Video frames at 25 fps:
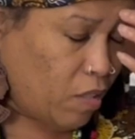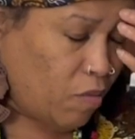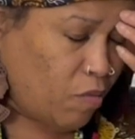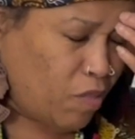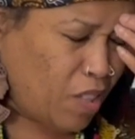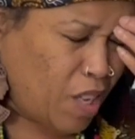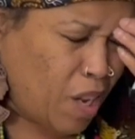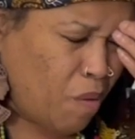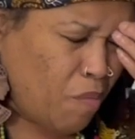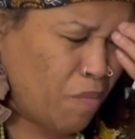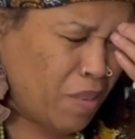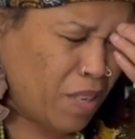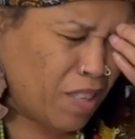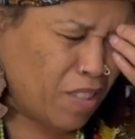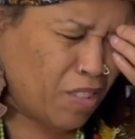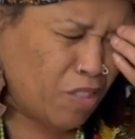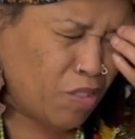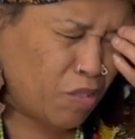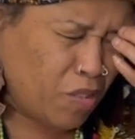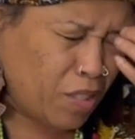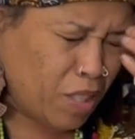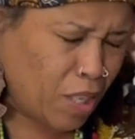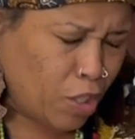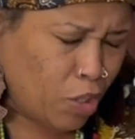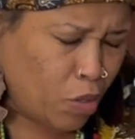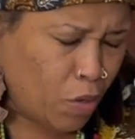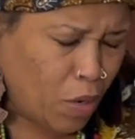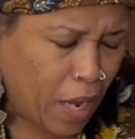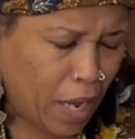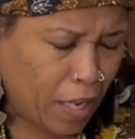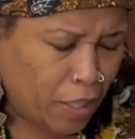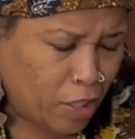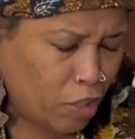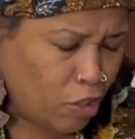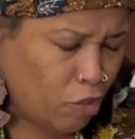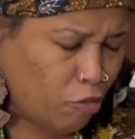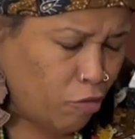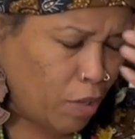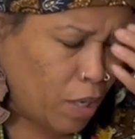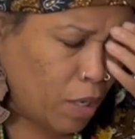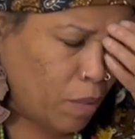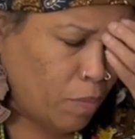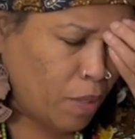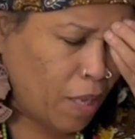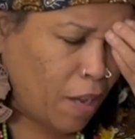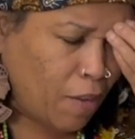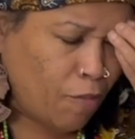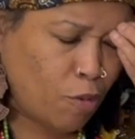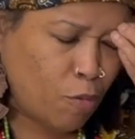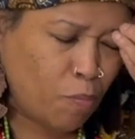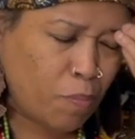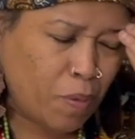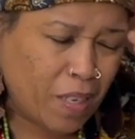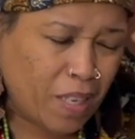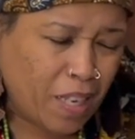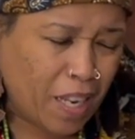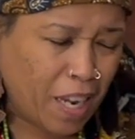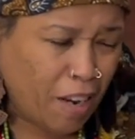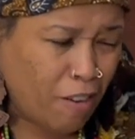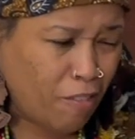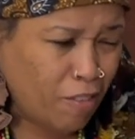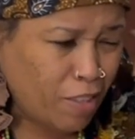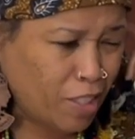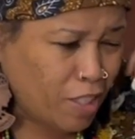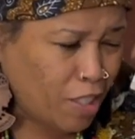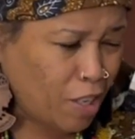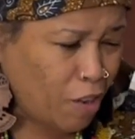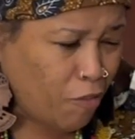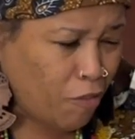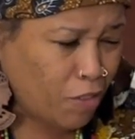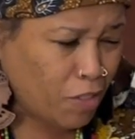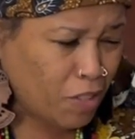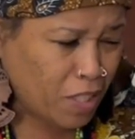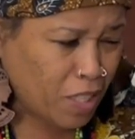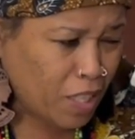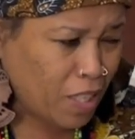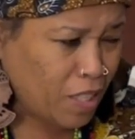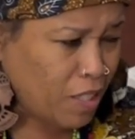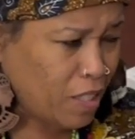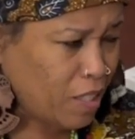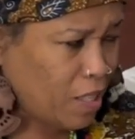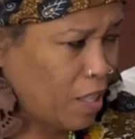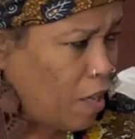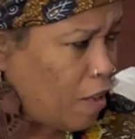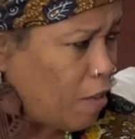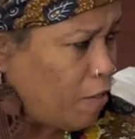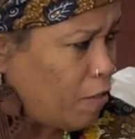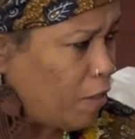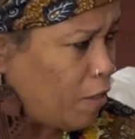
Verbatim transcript: tell me this. You said you have the dreams. Have you been hearing stuff and seeing stuff?